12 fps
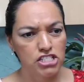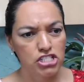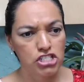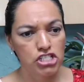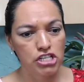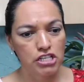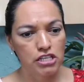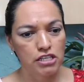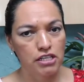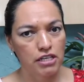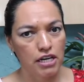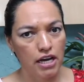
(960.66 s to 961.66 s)
She
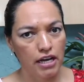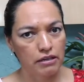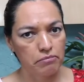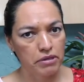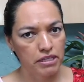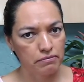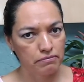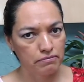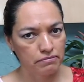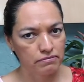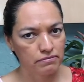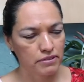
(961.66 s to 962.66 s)
didn't like me.
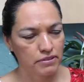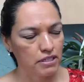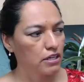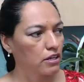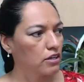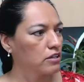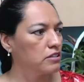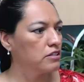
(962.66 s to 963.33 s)
Oh